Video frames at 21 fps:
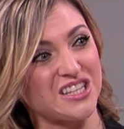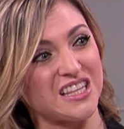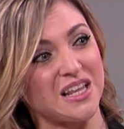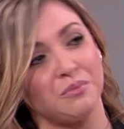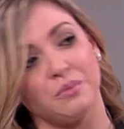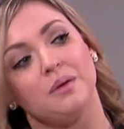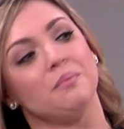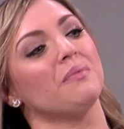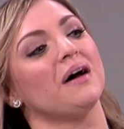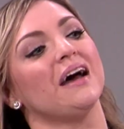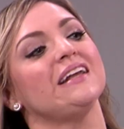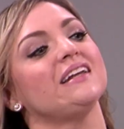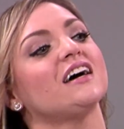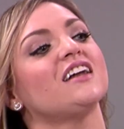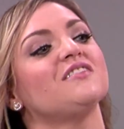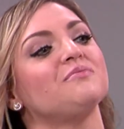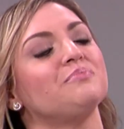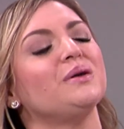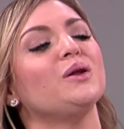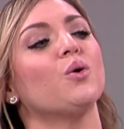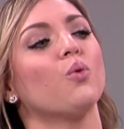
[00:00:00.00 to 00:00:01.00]
that we might not have
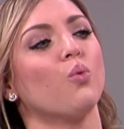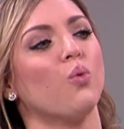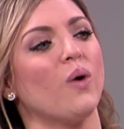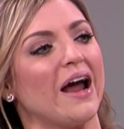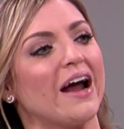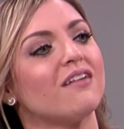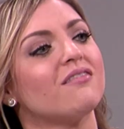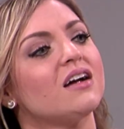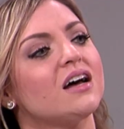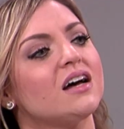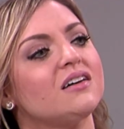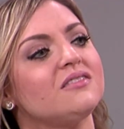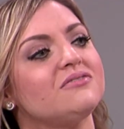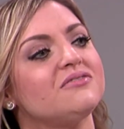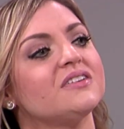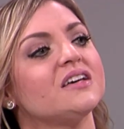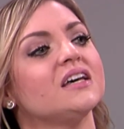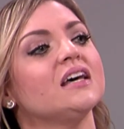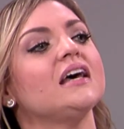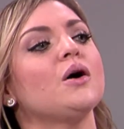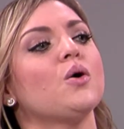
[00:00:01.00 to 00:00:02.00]
been aware of,
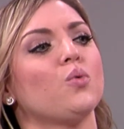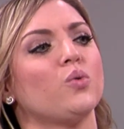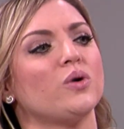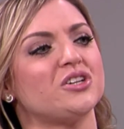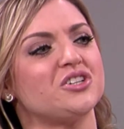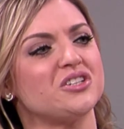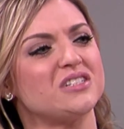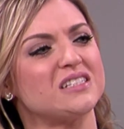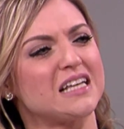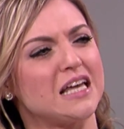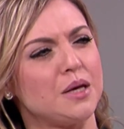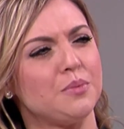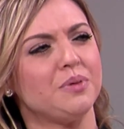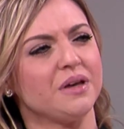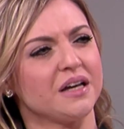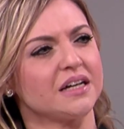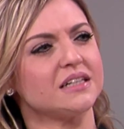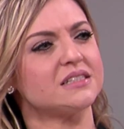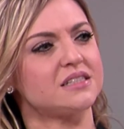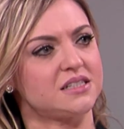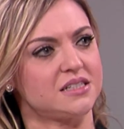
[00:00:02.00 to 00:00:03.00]
which is keeping
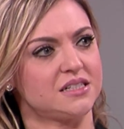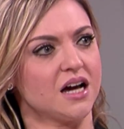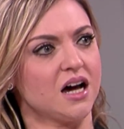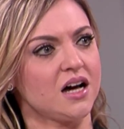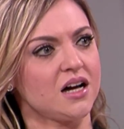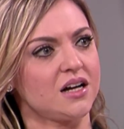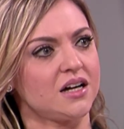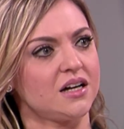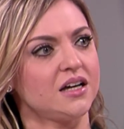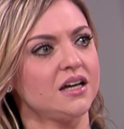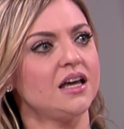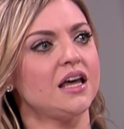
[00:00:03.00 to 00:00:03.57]
us stuck.